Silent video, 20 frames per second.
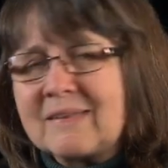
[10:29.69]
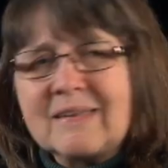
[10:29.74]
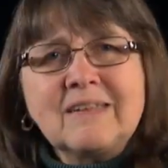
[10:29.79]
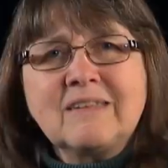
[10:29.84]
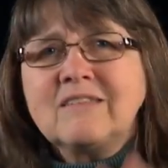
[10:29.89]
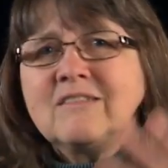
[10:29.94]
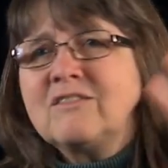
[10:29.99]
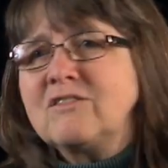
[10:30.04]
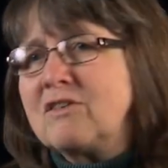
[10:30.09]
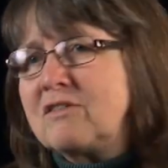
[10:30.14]
It
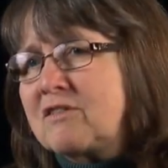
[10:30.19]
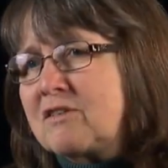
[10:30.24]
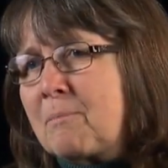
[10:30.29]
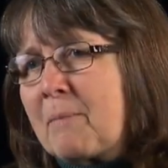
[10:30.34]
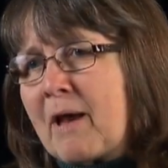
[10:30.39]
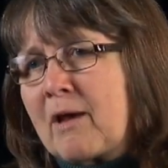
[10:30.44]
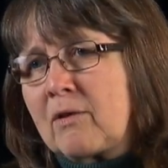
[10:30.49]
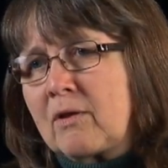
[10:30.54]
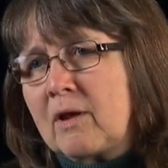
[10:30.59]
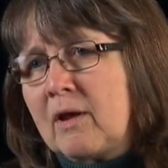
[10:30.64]
isn't just
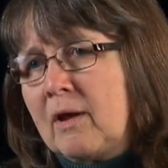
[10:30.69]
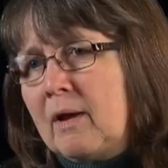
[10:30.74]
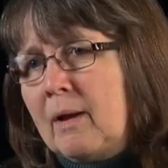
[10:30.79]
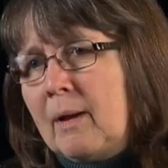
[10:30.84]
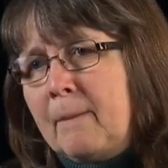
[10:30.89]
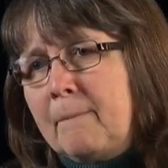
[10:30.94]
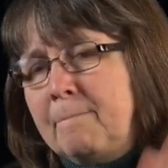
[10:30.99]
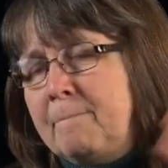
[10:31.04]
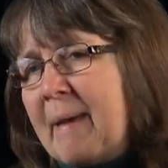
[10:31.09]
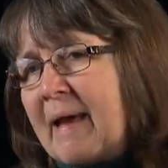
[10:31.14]
about
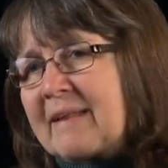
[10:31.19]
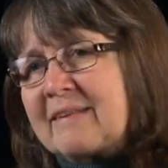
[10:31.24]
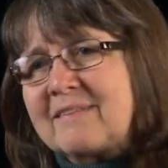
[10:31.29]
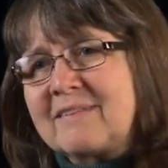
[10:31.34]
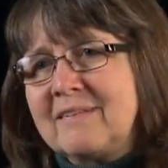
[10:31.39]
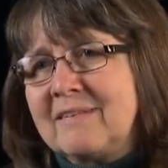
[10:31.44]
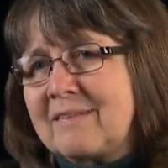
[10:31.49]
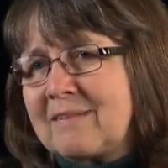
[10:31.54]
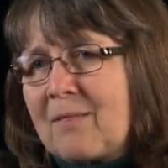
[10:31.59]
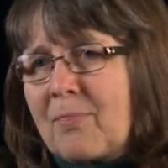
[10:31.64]

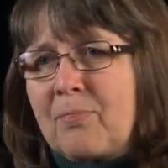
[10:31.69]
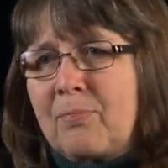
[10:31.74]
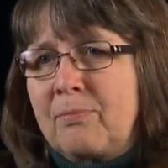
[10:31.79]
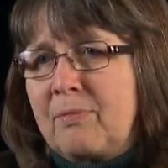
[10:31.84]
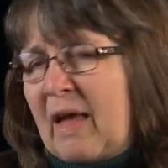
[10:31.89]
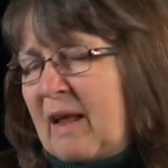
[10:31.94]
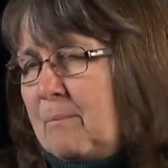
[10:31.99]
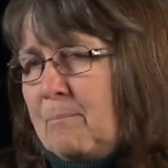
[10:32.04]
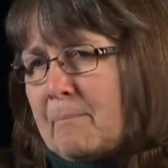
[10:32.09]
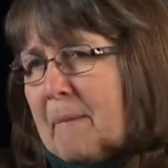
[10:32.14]
medicines
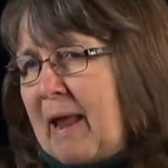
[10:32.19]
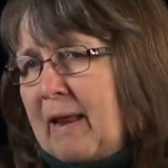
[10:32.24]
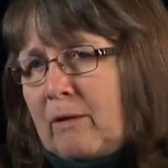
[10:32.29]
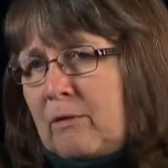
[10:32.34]
and